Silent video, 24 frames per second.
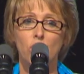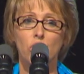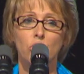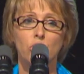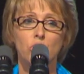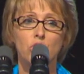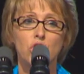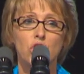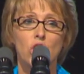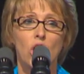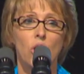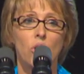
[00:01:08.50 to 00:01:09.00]

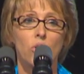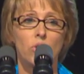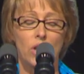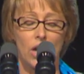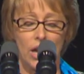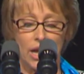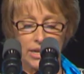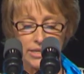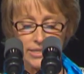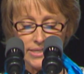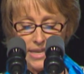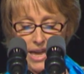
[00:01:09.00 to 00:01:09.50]
Kenaston
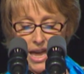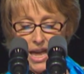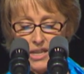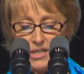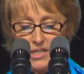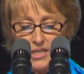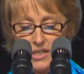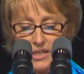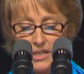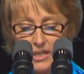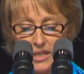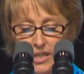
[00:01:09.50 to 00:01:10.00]
serves
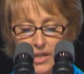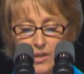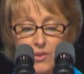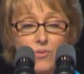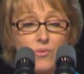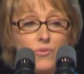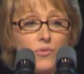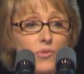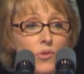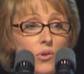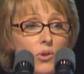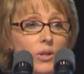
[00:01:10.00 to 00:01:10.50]
on all
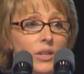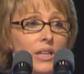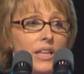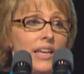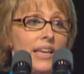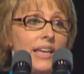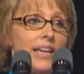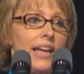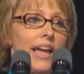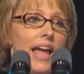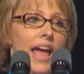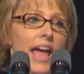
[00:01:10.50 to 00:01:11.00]
the
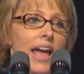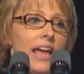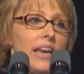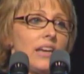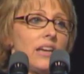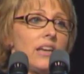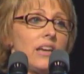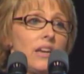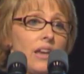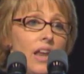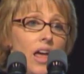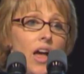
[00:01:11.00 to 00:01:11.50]
committees
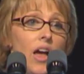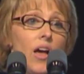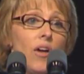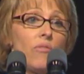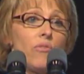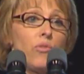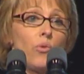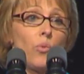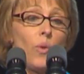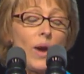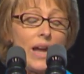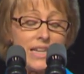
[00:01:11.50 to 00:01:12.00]
visioning,
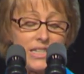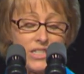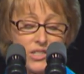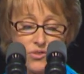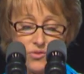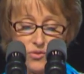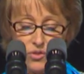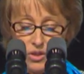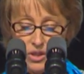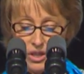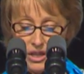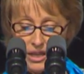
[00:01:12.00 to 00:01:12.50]

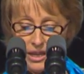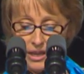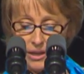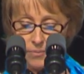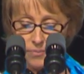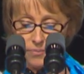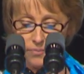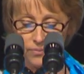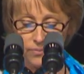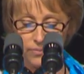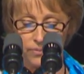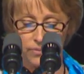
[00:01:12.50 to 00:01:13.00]
program,
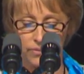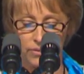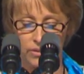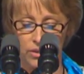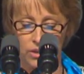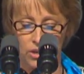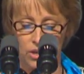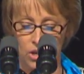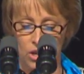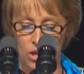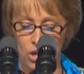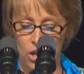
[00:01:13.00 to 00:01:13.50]
and
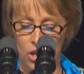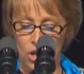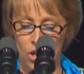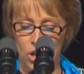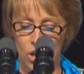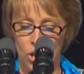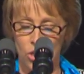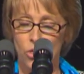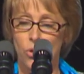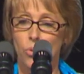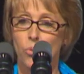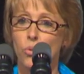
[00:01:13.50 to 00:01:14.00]
rules.
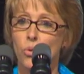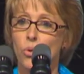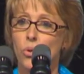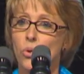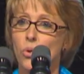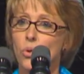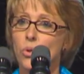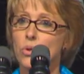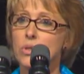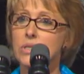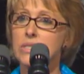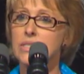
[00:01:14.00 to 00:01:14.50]
The
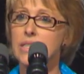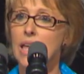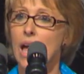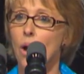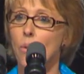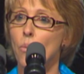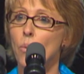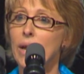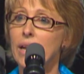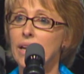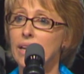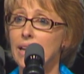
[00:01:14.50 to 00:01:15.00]
rules
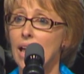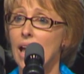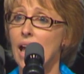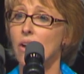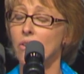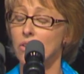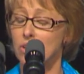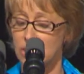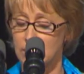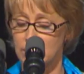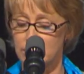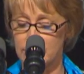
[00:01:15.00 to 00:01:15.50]
that we
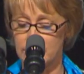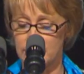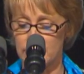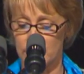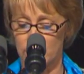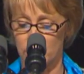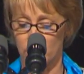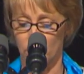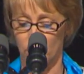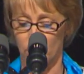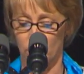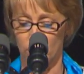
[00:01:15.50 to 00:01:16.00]
now
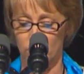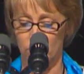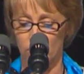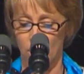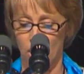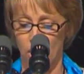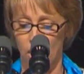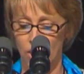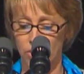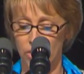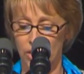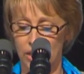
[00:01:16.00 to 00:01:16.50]
consider
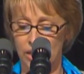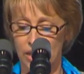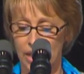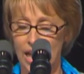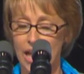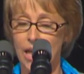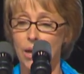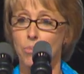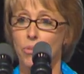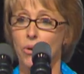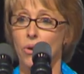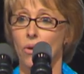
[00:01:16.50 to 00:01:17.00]
are the
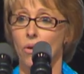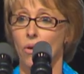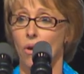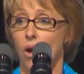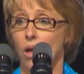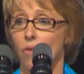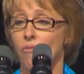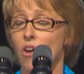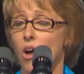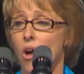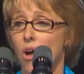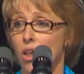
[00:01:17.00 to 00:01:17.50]
labor
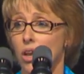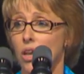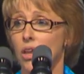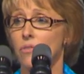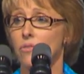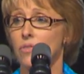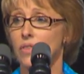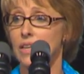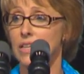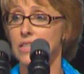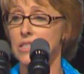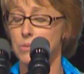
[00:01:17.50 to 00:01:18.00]
of all
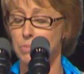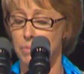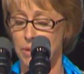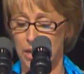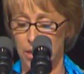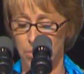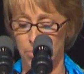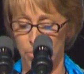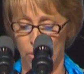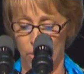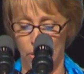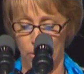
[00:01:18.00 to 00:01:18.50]
of these
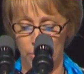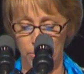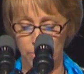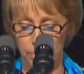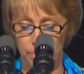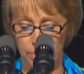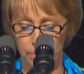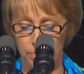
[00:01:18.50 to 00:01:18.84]
people.